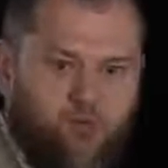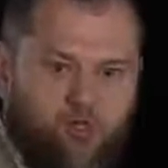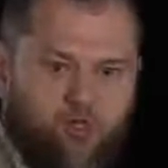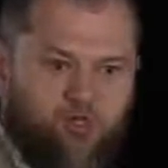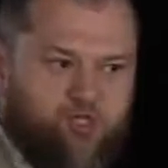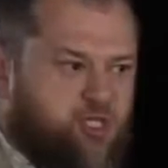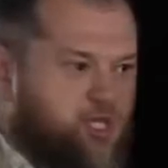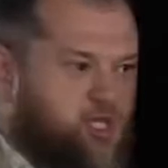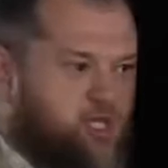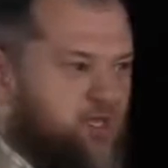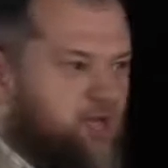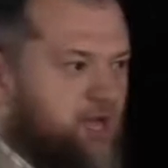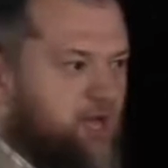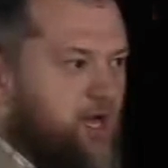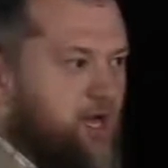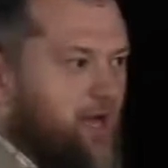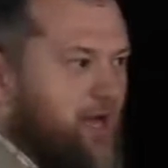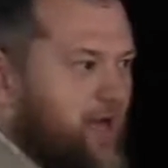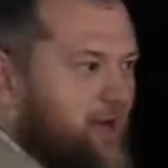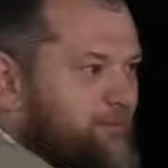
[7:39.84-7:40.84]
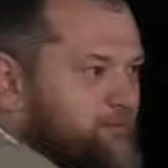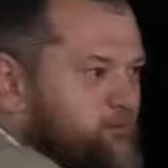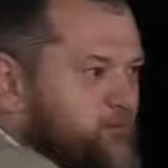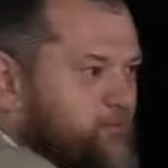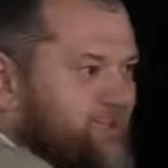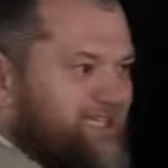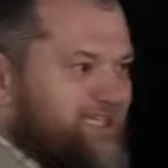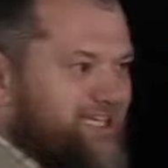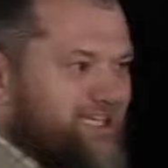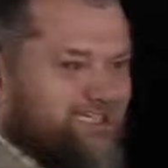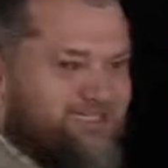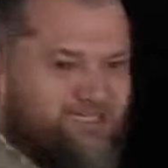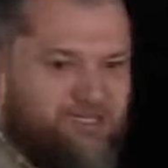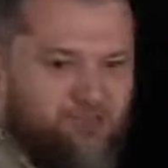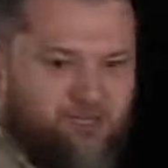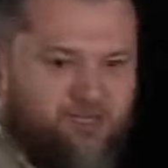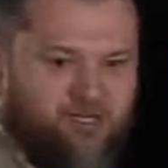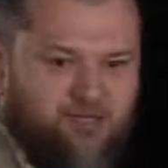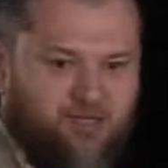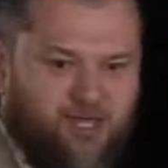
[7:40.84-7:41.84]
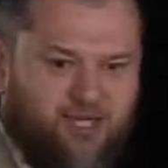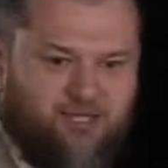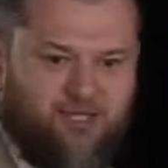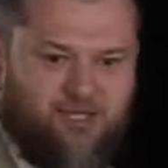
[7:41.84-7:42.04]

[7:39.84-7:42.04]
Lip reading: You say, I'm gonna take something like